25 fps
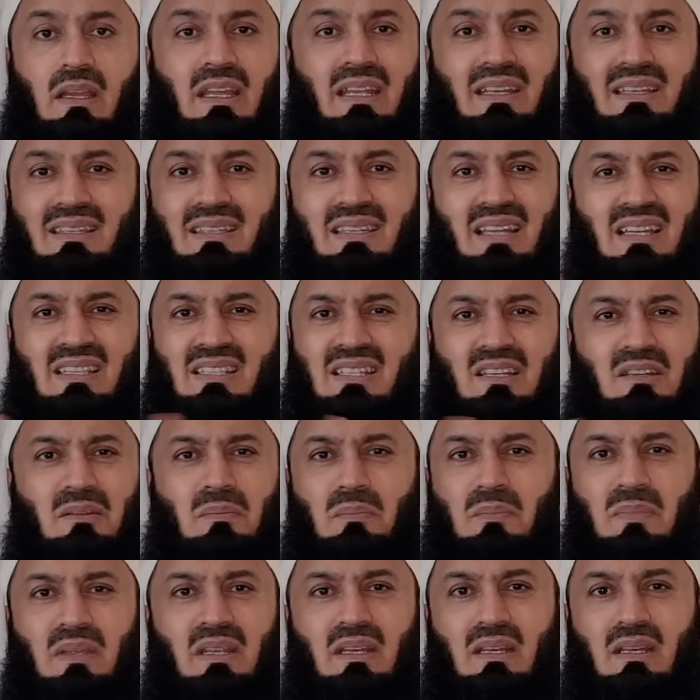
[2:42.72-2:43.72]
It
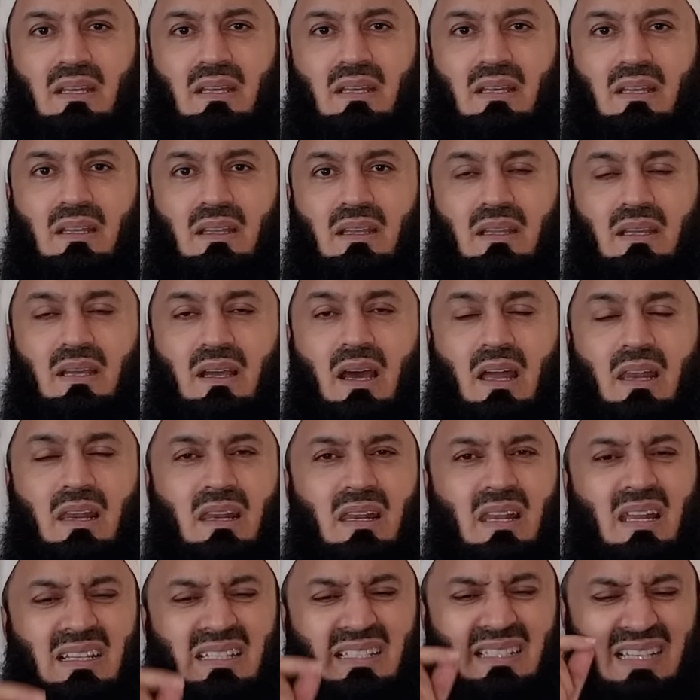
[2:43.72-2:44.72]
doesn't mean,
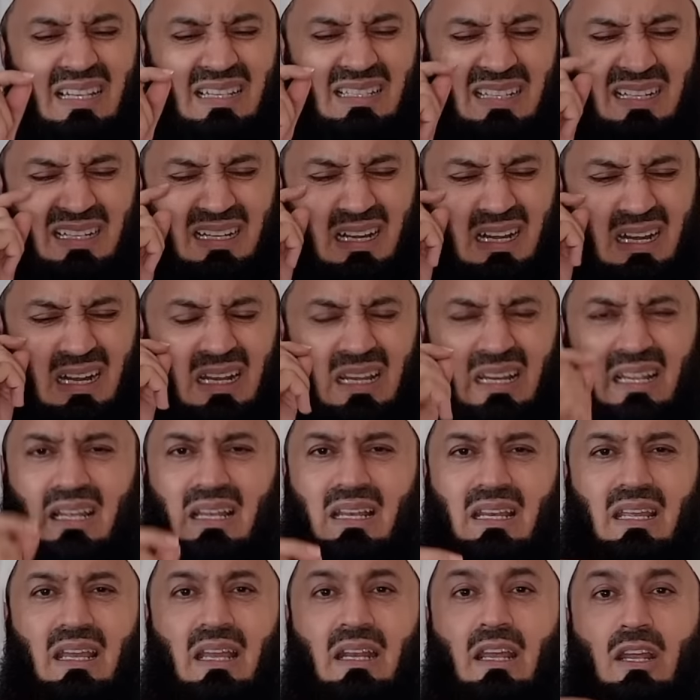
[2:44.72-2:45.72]
Allah says it
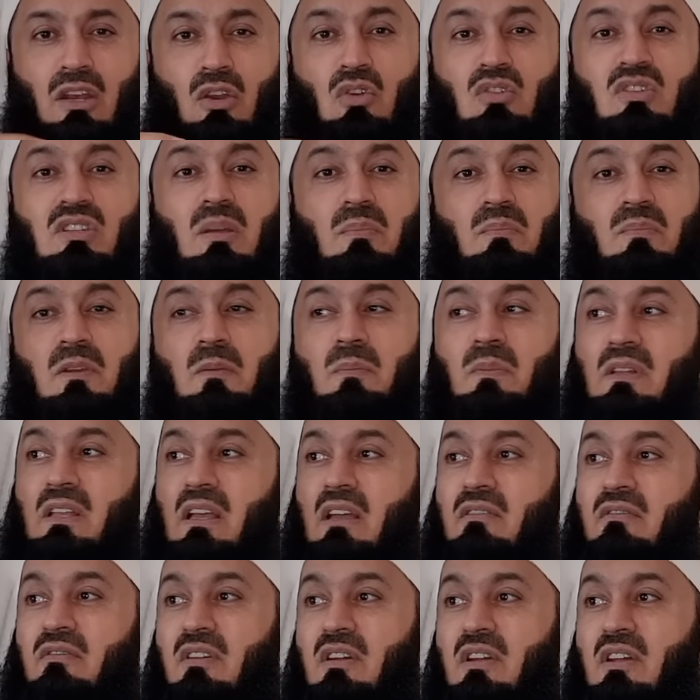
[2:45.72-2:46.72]
clearly, and I know some people
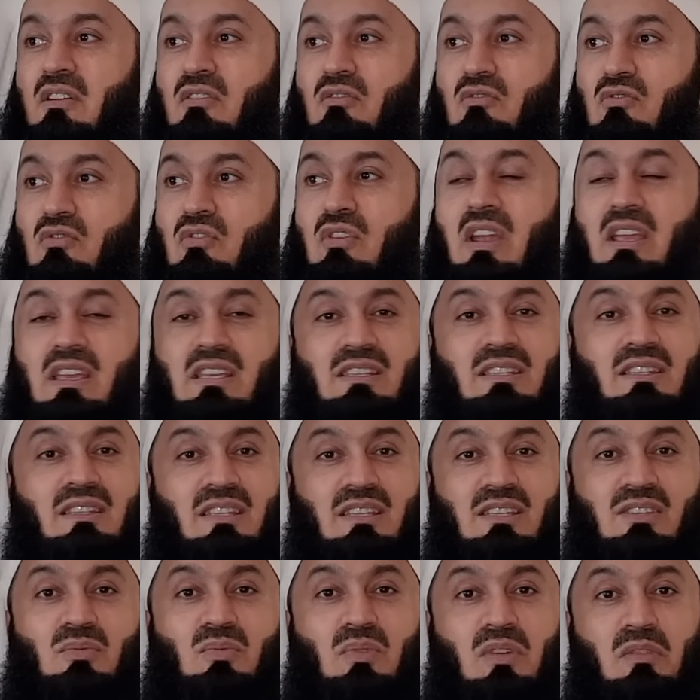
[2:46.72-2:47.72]
have raised
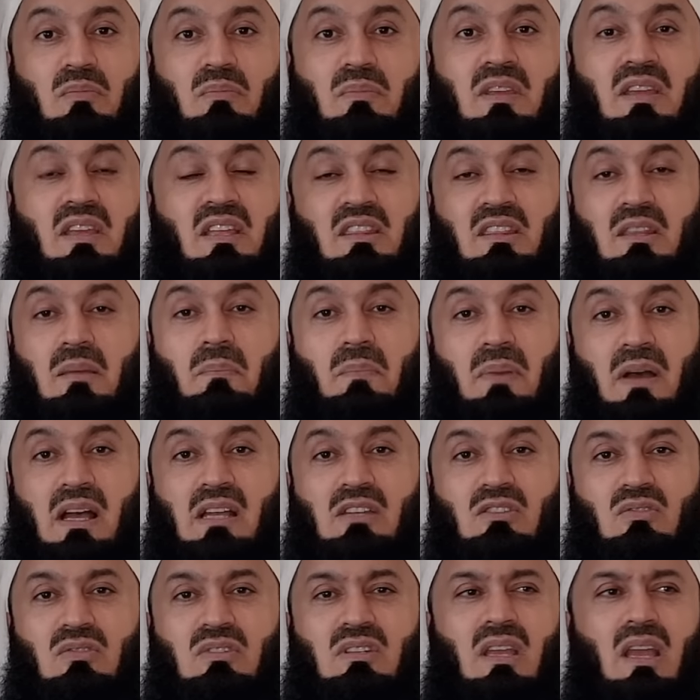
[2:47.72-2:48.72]
this with me in the
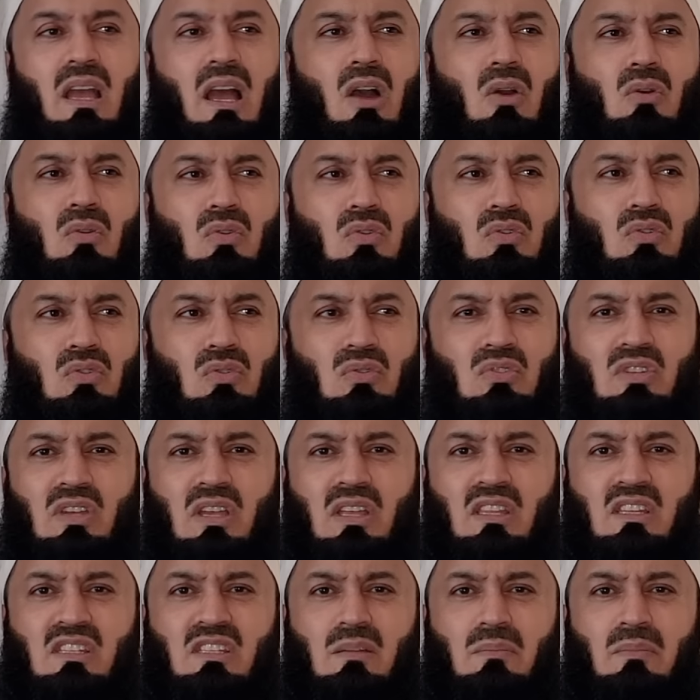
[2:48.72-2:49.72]
past to say, how could you
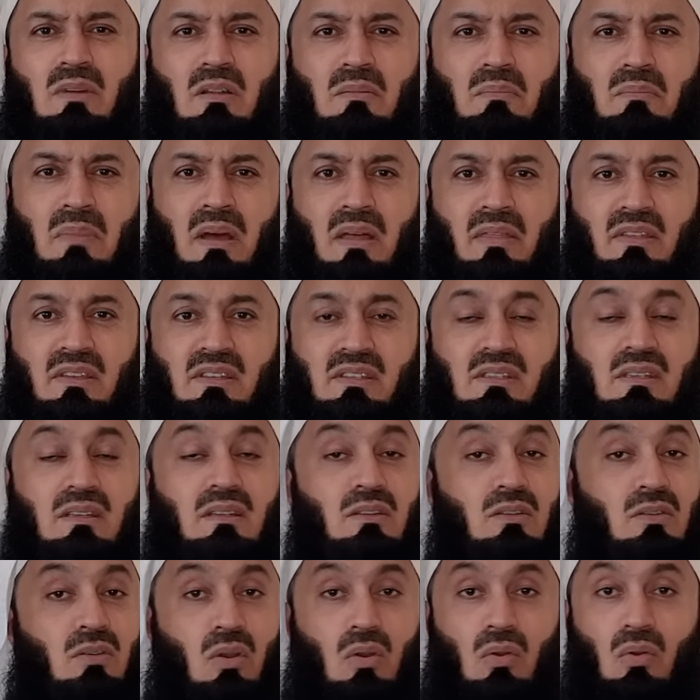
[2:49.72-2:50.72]
say this about mothers?
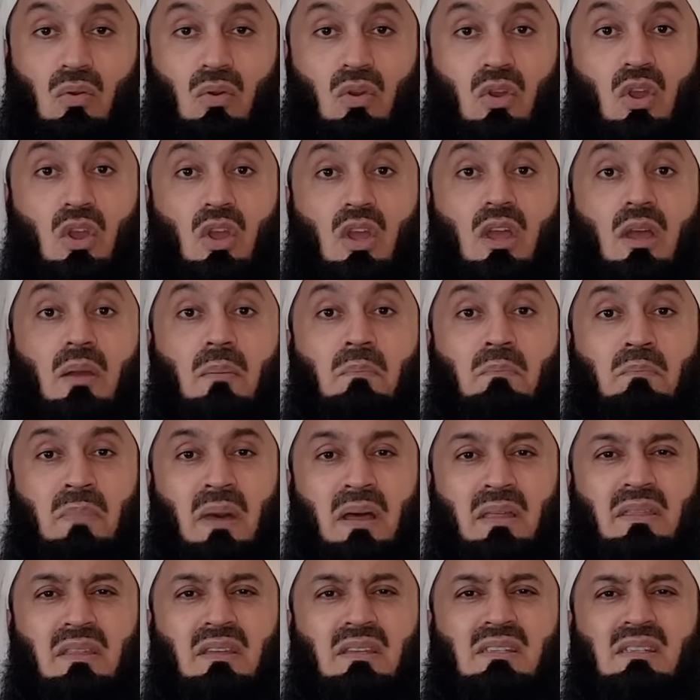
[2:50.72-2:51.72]
No.
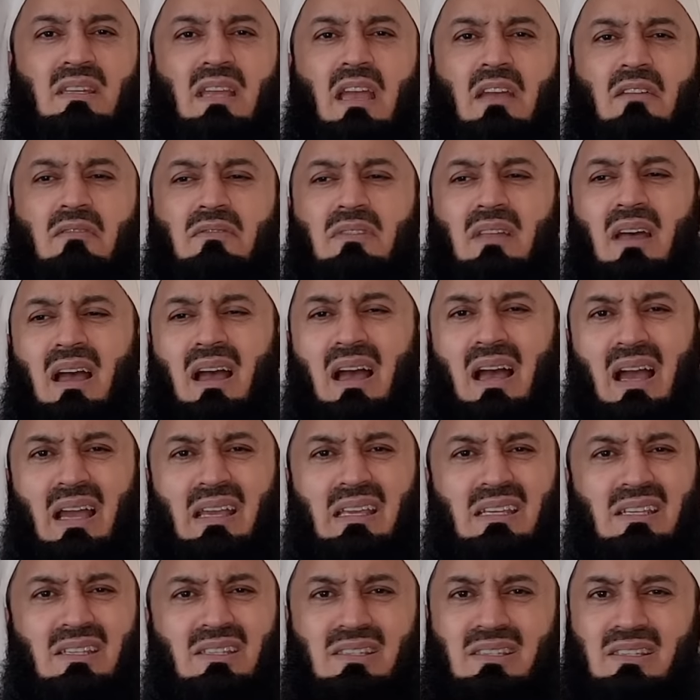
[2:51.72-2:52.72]
Mothers have the
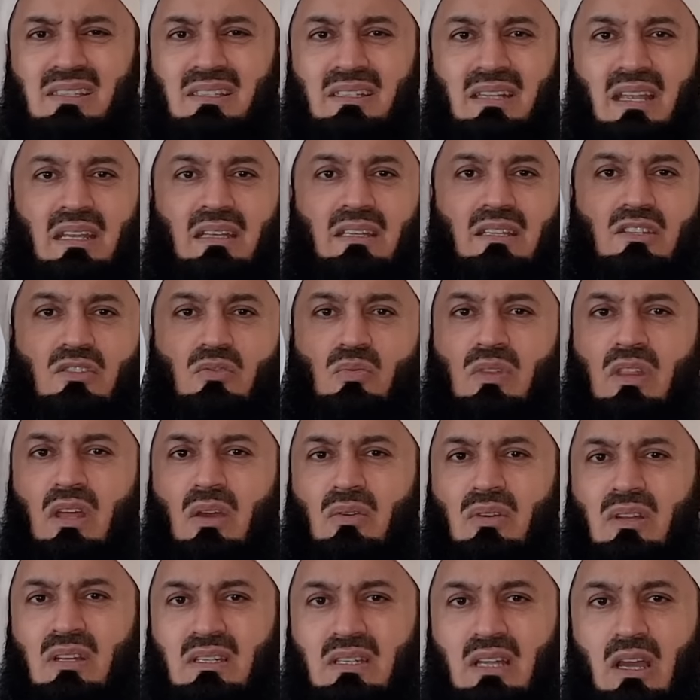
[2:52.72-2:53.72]
highest status
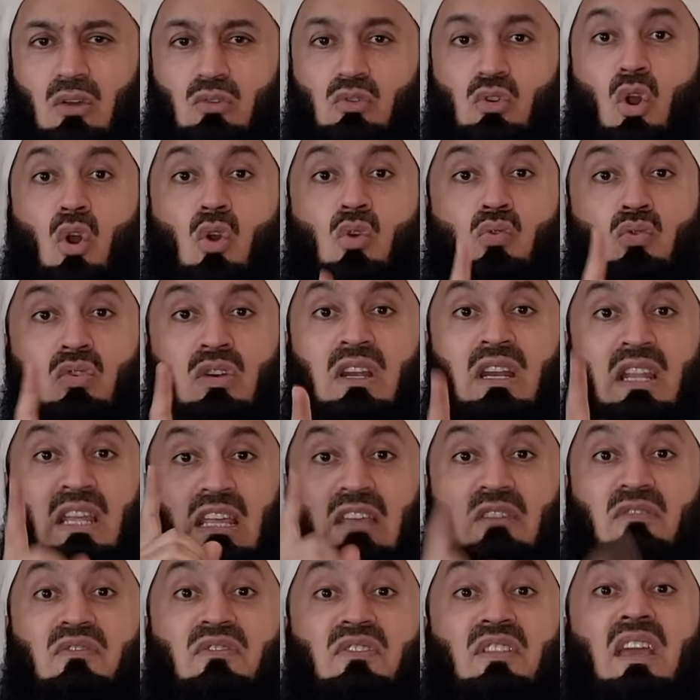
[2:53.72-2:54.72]
without a doubt,
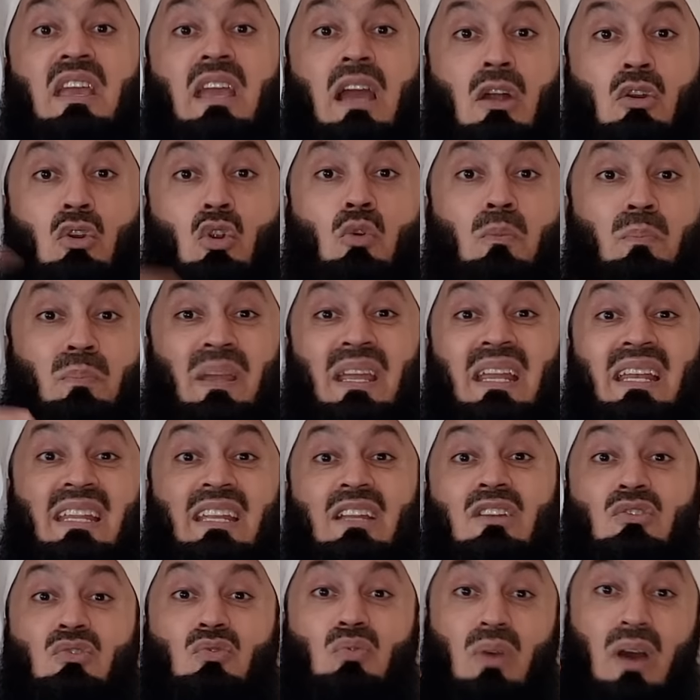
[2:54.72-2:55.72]
only if they are
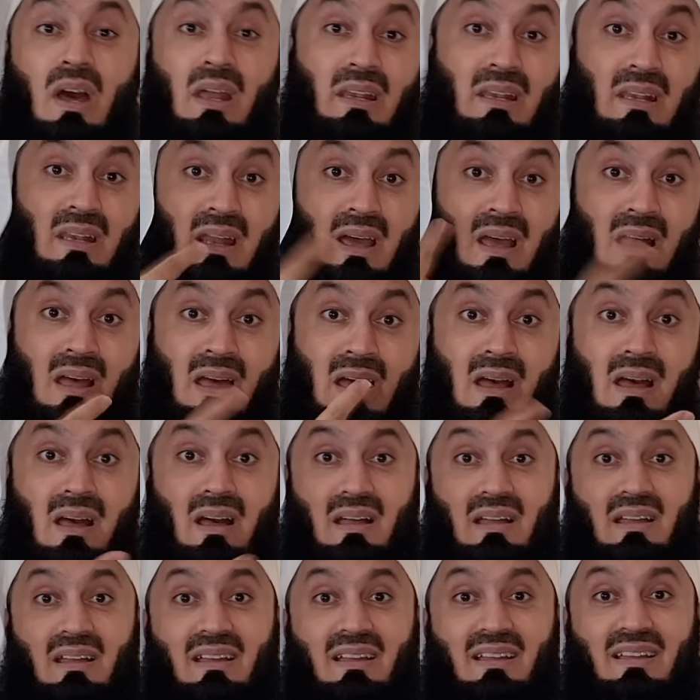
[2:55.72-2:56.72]
obedient to
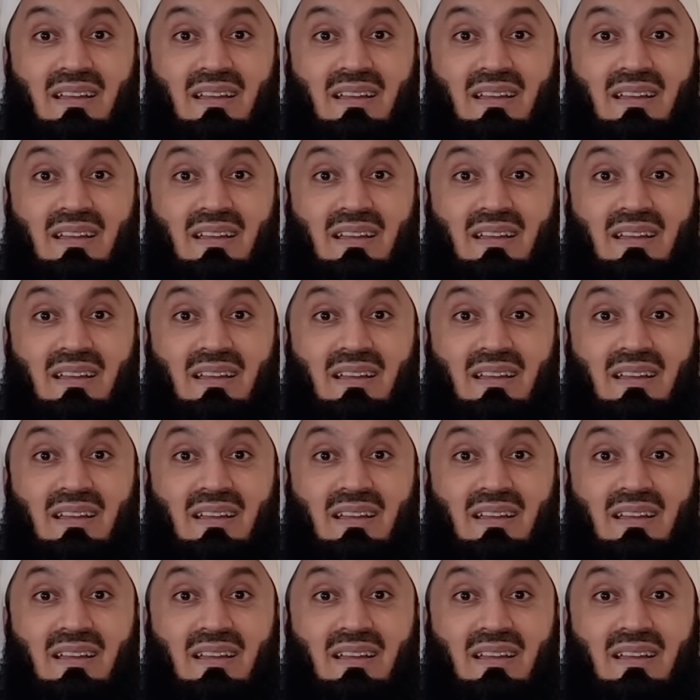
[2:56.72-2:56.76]
Allah.